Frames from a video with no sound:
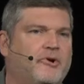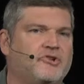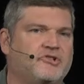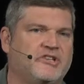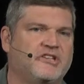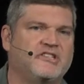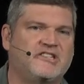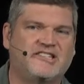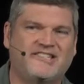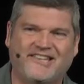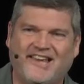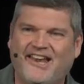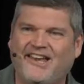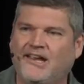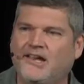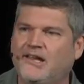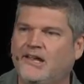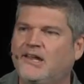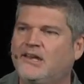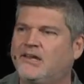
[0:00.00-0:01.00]
person
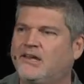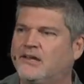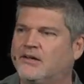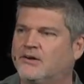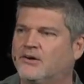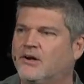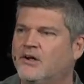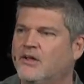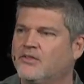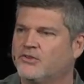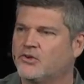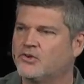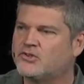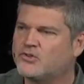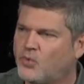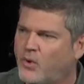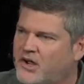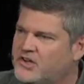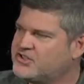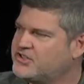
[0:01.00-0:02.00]
setting in here, those
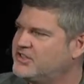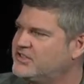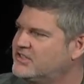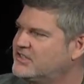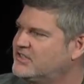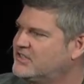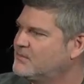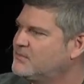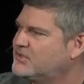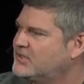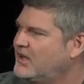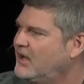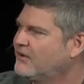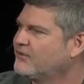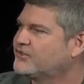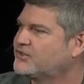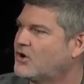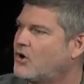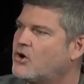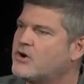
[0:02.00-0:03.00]
questions
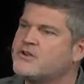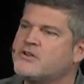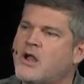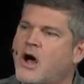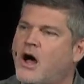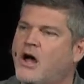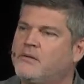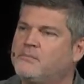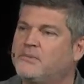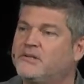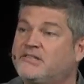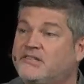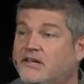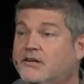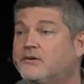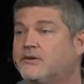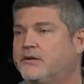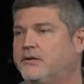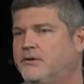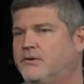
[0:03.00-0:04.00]
themselves are non
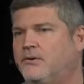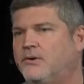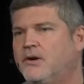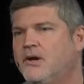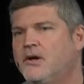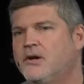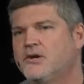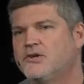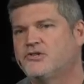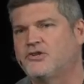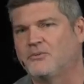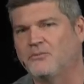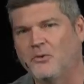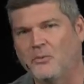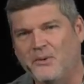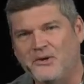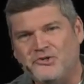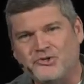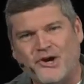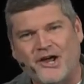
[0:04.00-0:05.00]
material. So
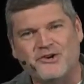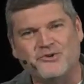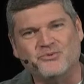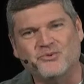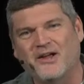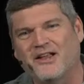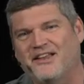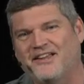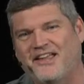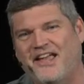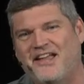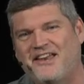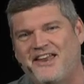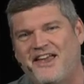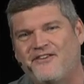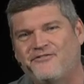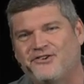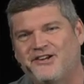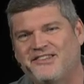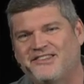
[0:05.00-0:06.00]
when we try to
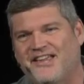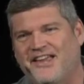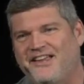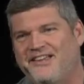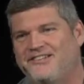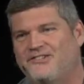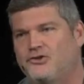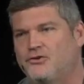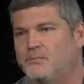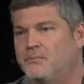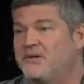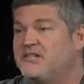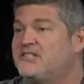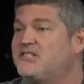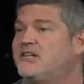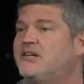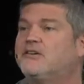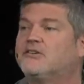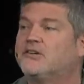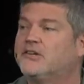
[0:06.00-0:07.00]
relegate everything to
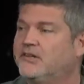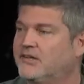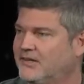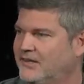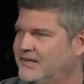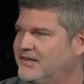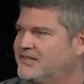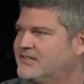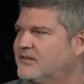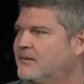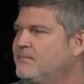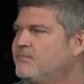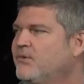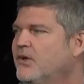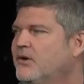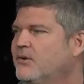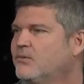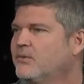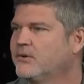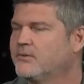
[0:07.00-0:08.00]
materialism,
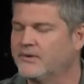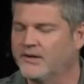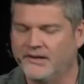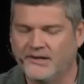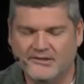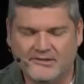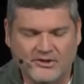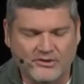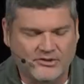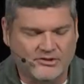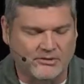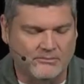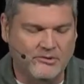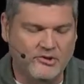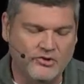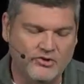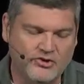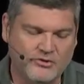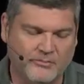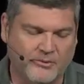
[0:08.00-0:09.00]
we run into some
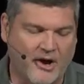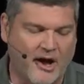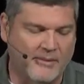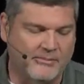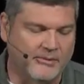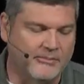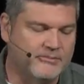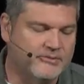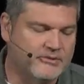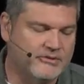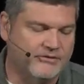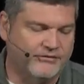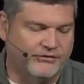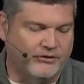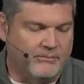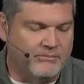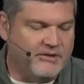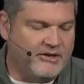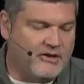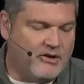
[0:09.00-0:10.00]
huge problems
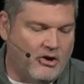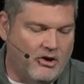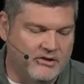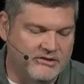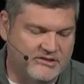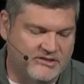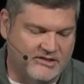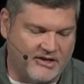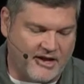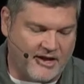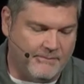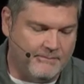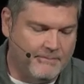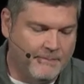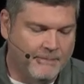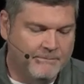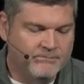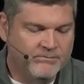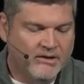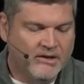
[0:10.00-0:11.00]
from the
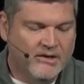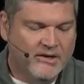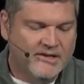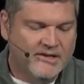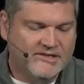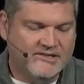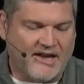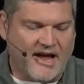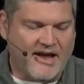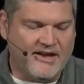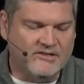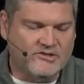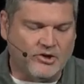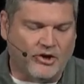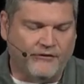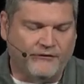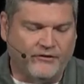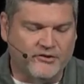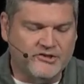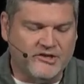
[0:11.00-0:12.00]
onset. Science
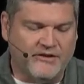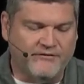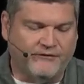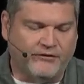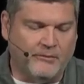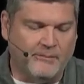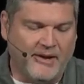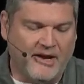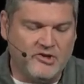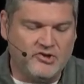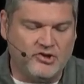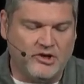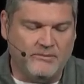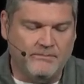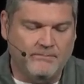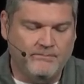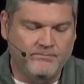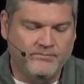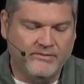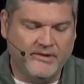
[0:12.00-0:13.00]
offers
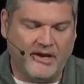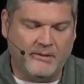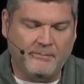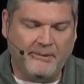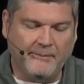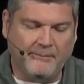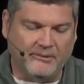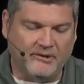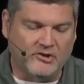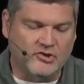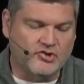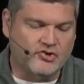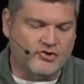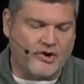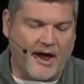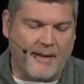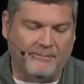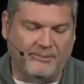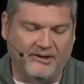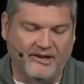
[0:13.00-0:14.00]
information, and people
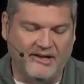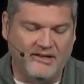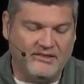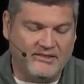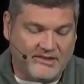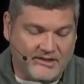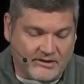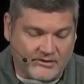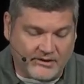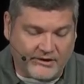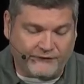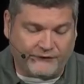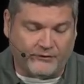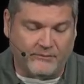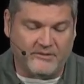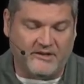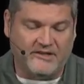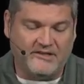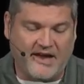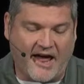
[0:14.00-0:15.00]
extrapolate theory
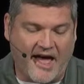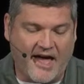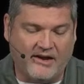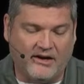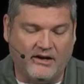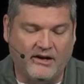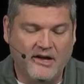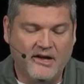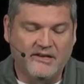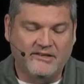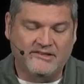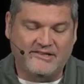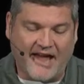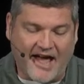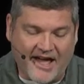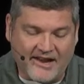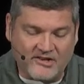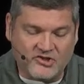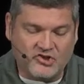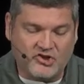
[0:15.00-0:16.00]
from the data.
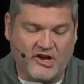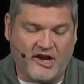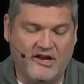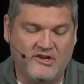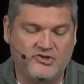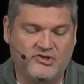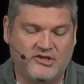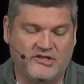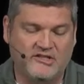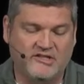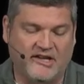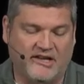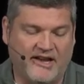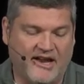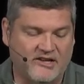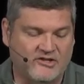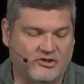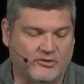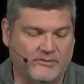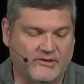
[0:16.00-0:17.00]
Data changes,
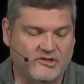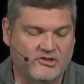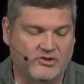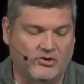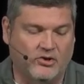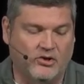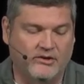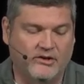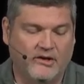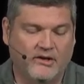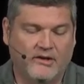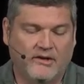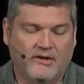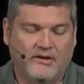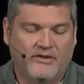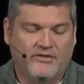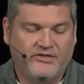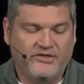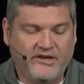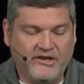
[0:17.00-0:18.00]
and as a result,
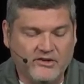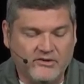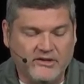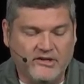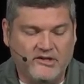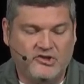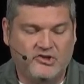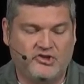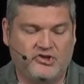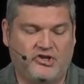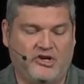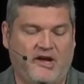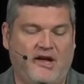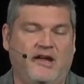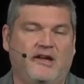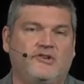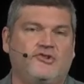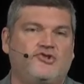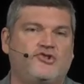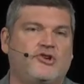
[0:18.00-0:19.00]
theories
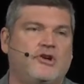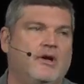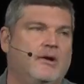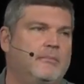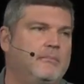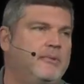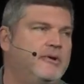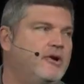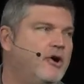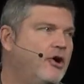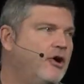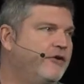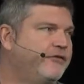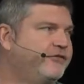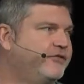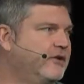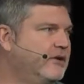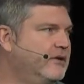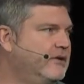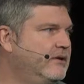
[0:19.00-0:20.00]
change, but
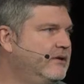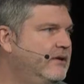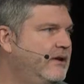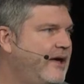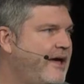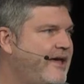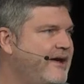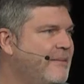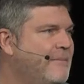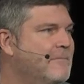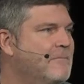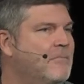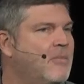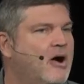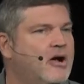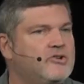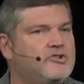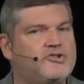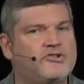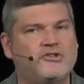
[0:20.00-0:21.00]
often at a
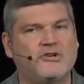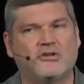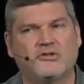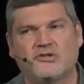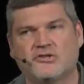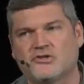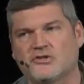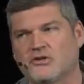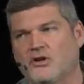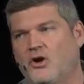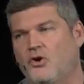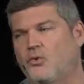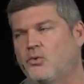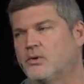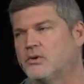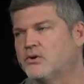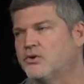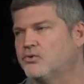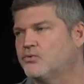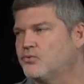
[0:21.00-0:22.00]
much
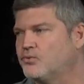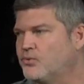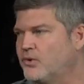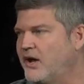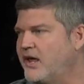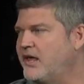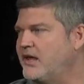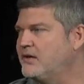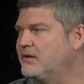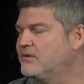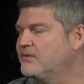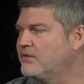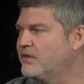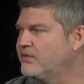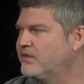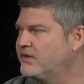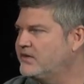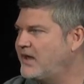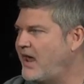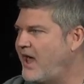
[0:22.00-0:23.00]
slower rate
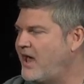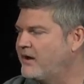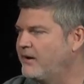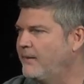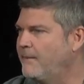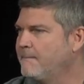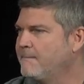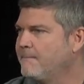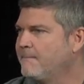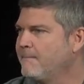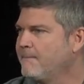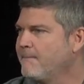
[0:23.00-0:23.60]
than the data